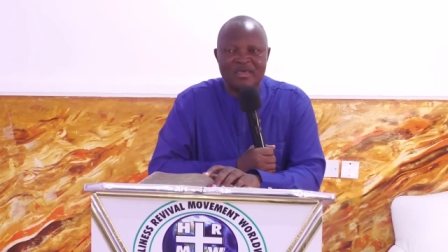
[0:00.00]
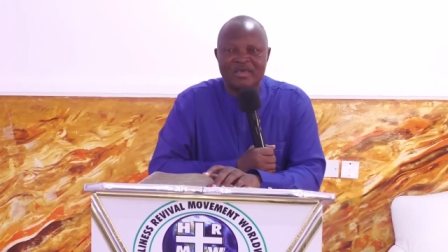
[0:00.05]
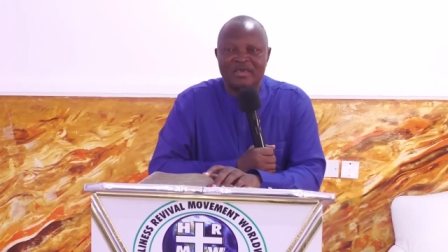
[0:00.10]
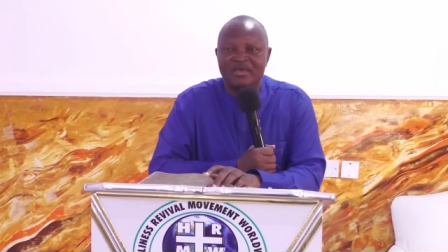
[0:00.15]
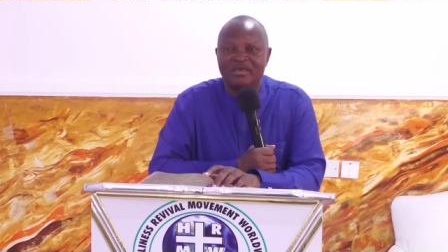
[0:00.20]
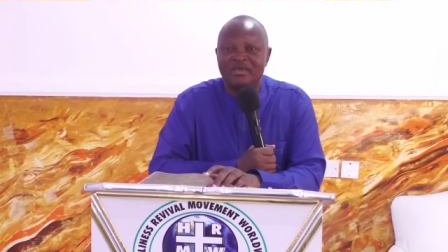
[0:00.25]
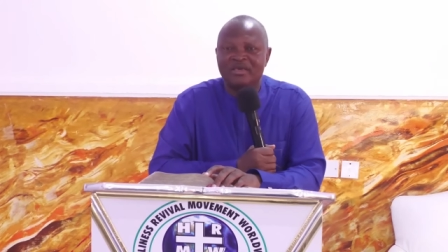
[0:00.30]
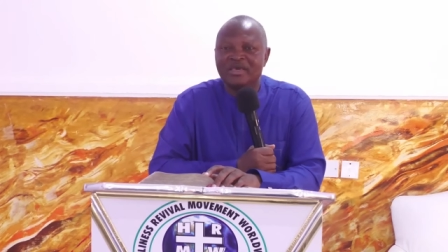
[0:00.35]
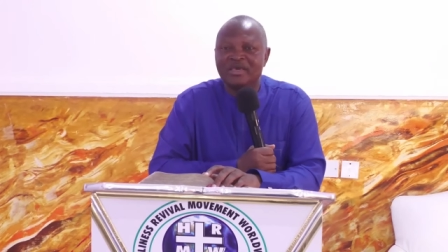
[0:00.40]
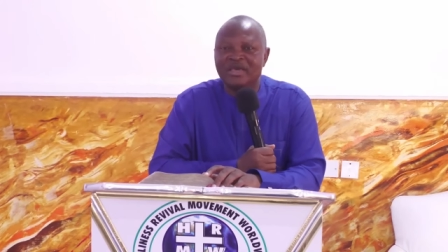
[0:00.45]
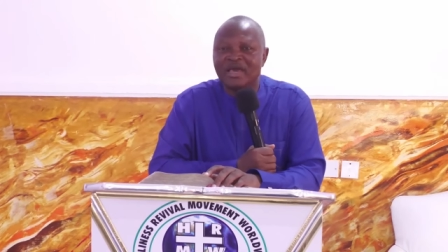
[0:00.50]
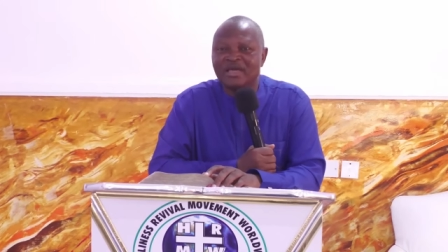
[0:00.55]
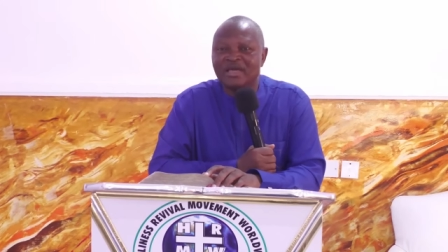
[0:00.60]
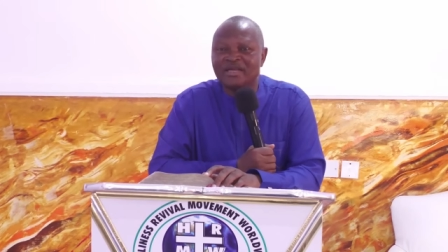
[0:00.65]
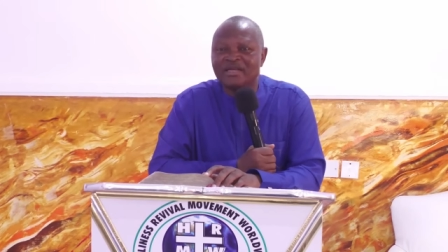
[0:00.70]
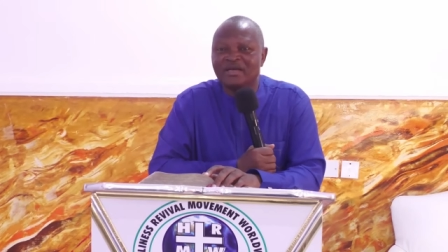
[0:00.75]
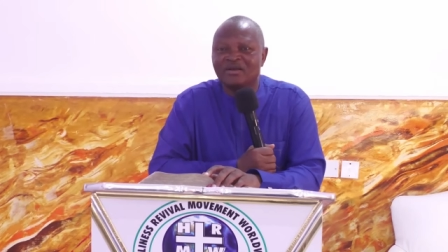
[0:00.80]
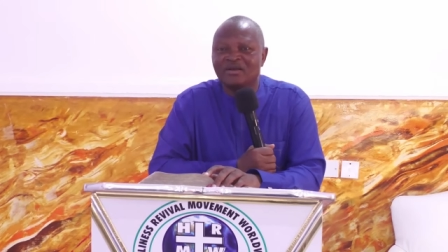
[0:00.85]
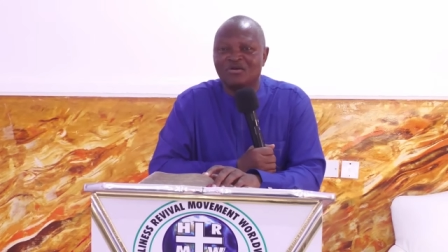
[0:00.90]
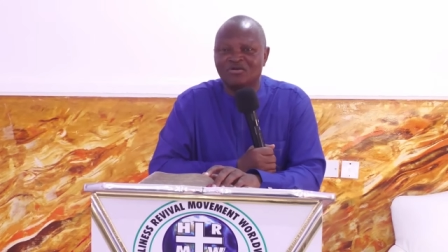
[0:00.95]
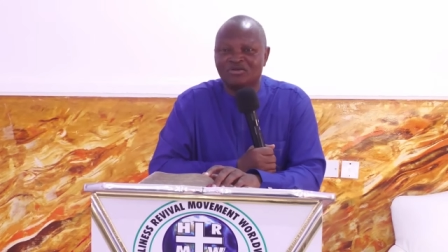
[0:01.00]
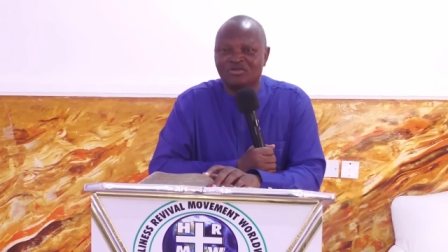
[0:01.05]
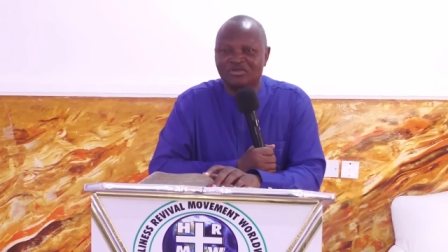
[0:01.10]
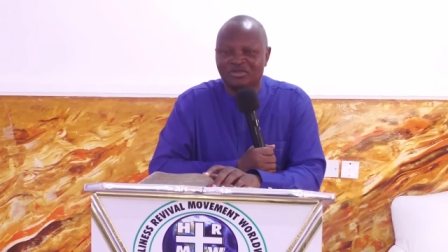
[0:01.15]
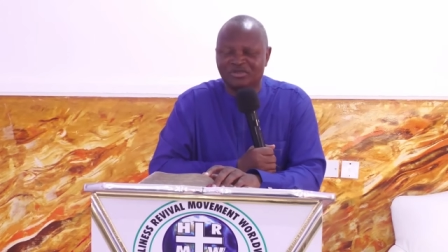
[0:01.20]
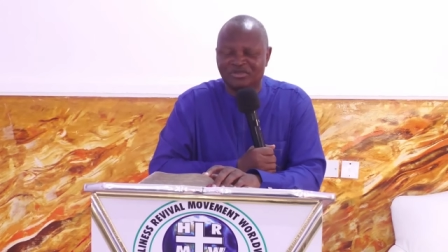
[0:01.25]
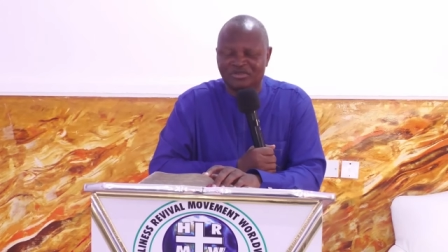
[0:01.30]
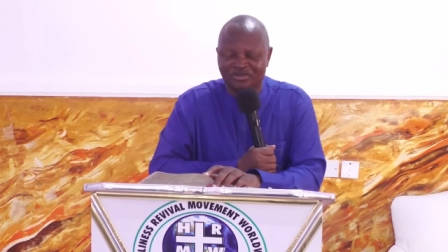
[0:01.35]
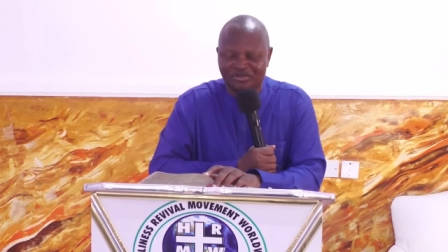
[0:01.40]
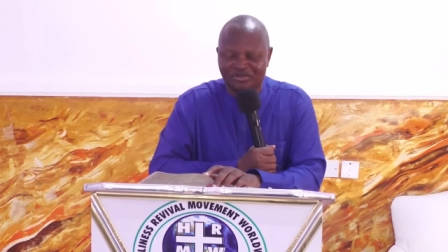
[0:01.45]
Hear the
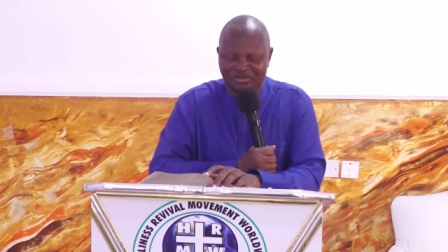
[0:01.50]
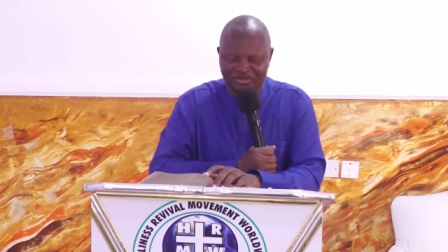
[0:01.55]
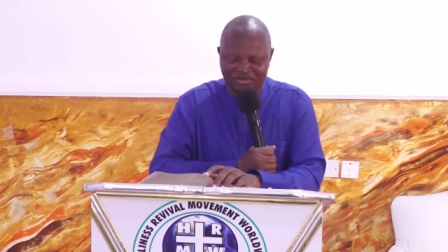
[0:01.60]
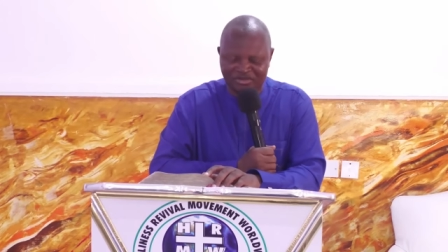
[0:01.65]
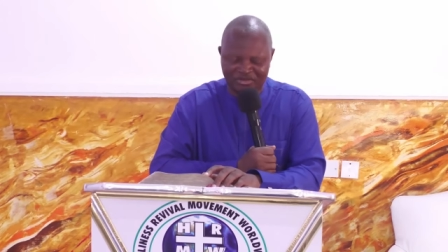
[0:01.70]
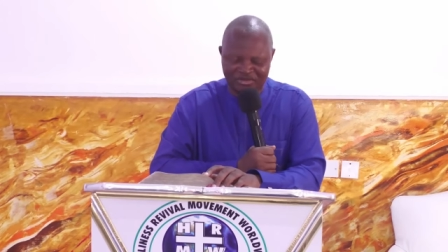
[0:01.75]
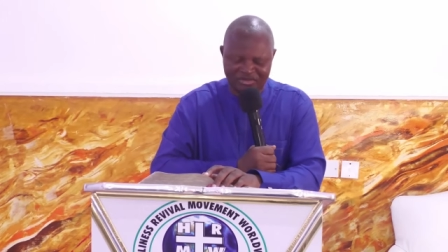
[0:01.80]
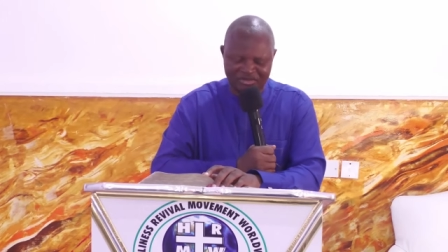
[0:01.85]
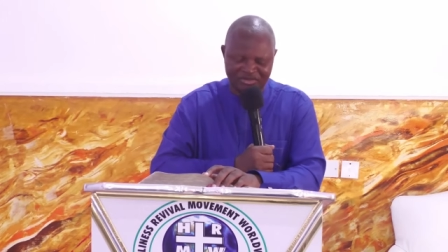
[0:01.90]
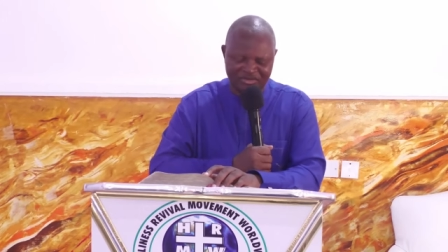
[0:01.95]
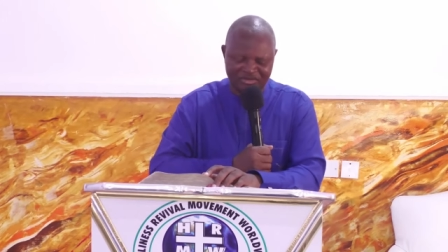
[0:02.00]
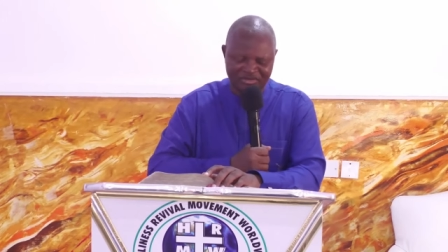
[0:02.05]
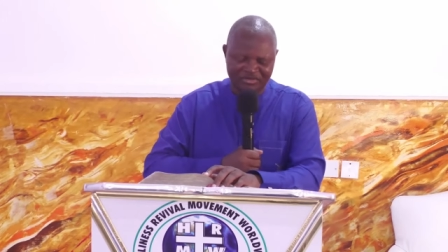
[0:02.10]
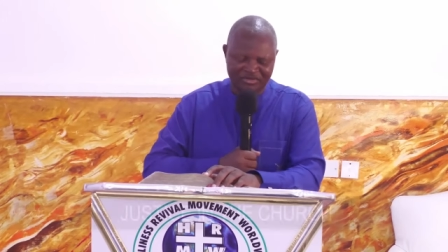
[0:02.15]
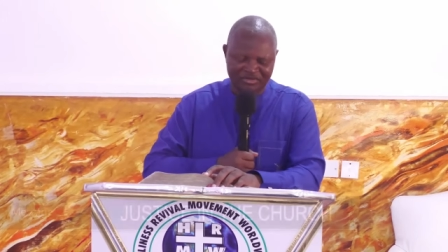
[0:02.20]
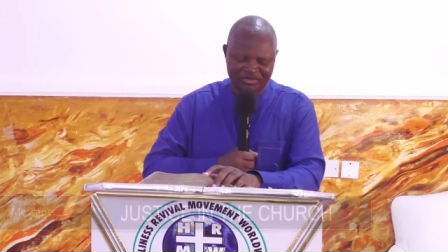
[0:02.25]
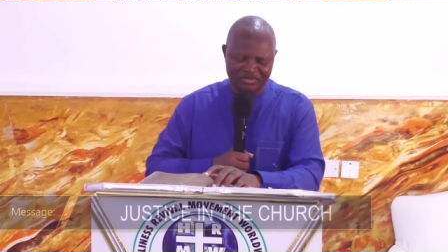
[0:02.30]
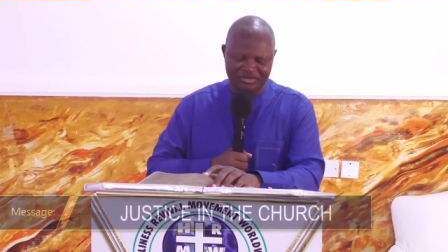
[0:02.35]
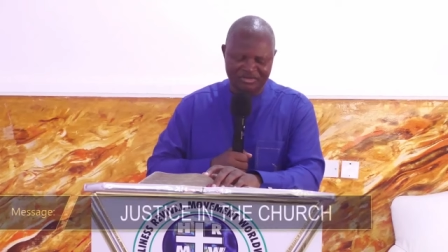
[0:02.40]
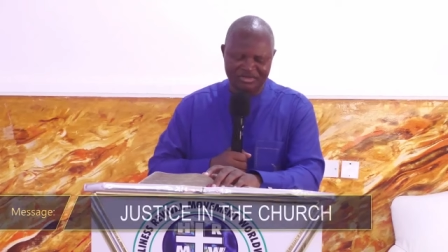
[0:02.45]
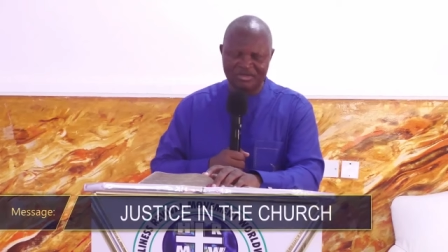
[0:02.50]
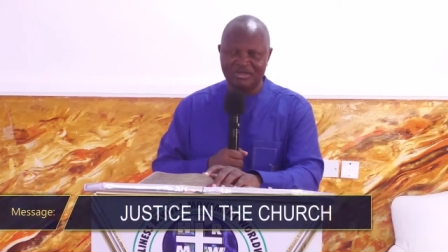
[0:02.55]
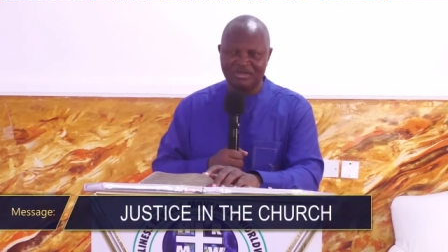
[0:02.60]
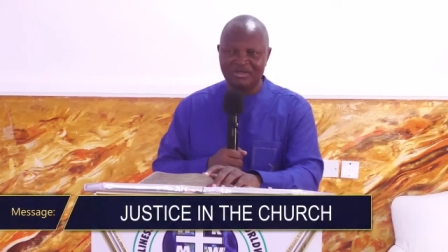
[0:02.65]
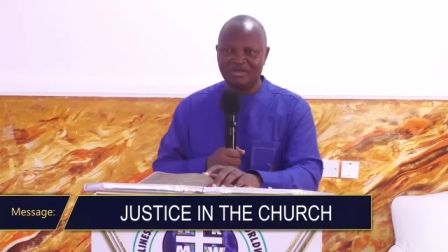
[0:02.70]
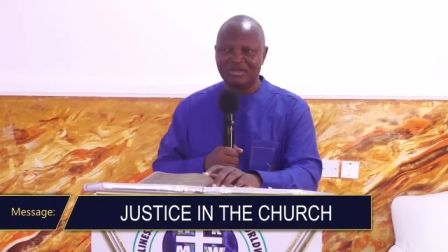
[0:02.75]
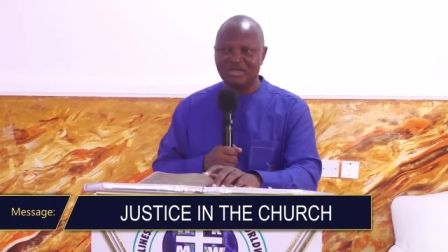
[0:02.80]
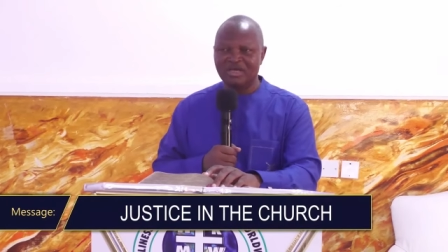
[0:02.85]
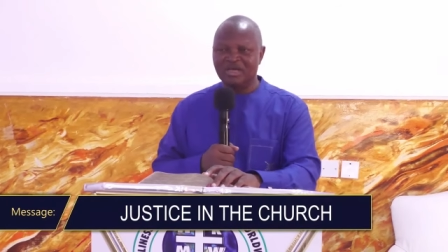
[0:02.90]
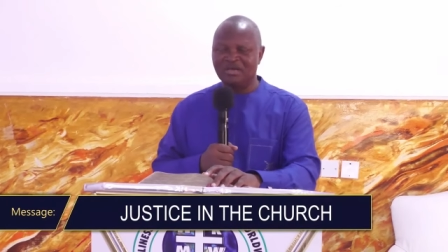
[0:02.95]
causes
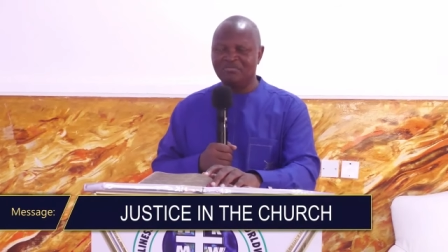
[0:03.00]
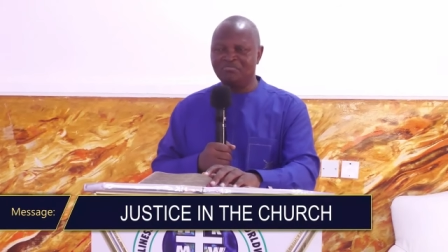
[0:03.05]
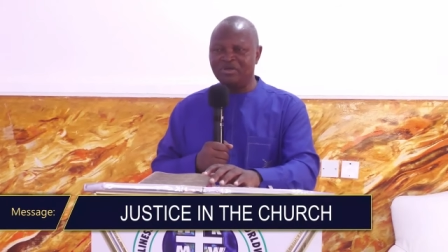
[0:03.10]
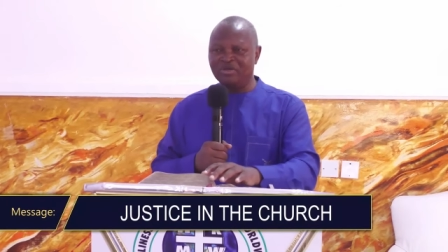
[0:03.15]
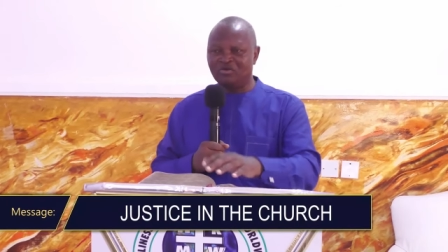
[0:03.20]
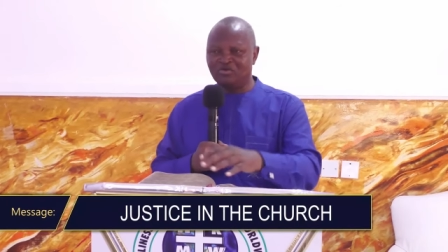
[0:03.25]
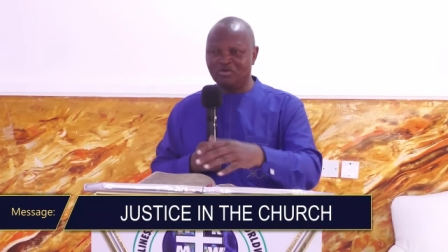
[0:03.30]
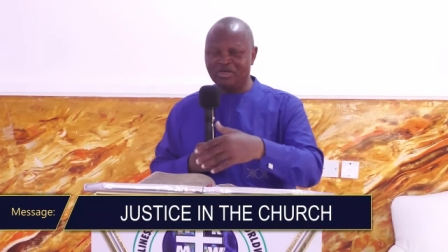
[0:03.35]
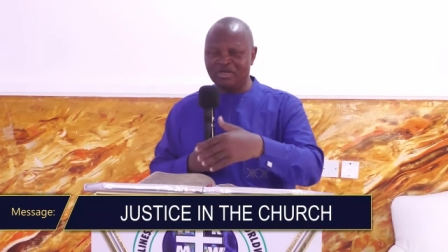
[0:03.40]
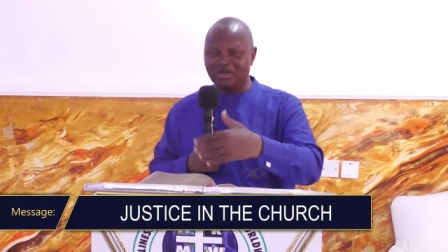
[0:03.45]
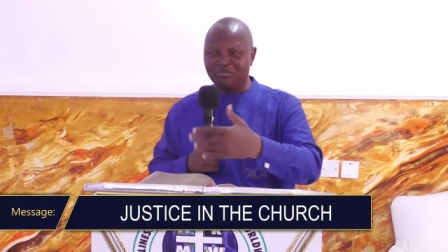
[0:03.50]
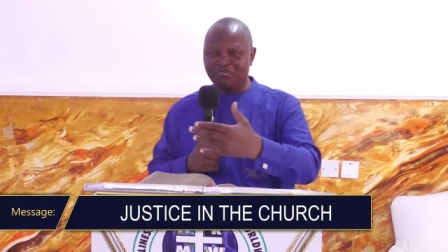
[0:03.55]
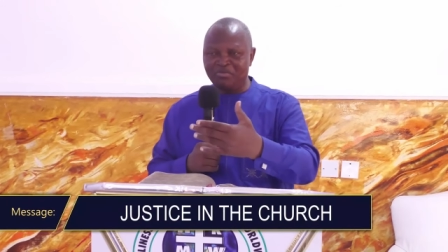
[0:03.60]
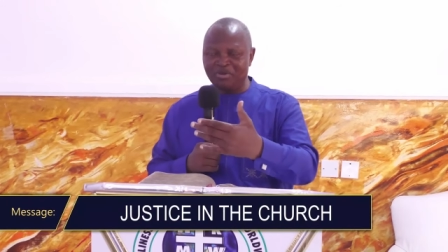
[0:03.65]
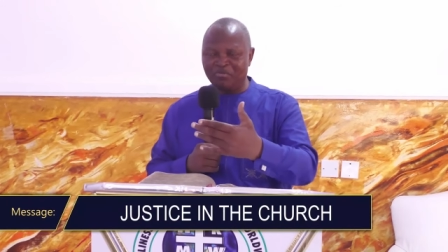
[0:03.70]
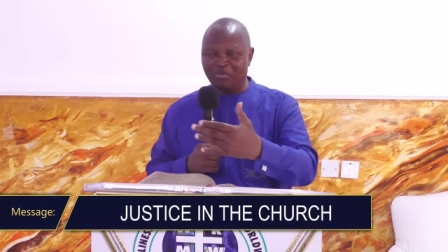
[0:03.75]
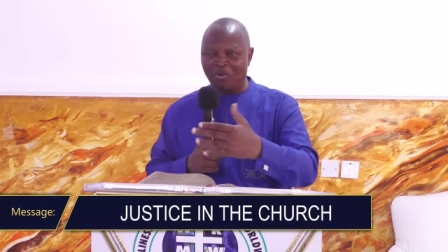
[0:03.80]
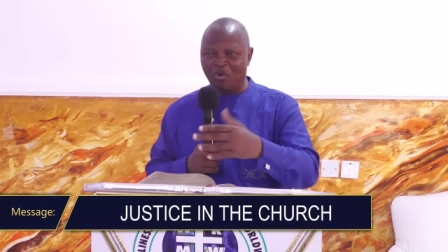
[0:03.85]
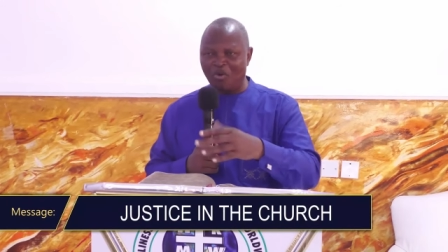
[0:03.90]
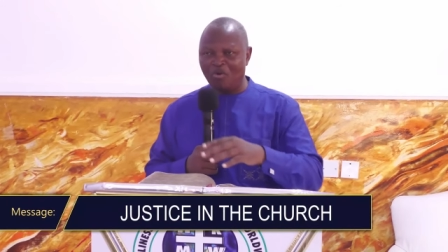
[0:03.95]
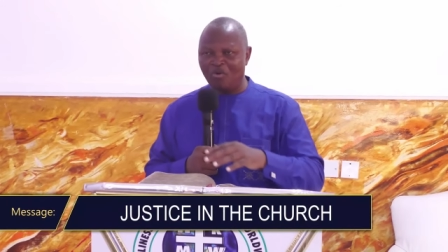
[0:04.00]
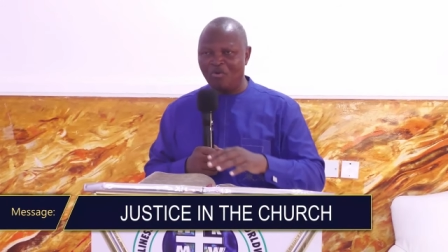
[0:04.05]
between the people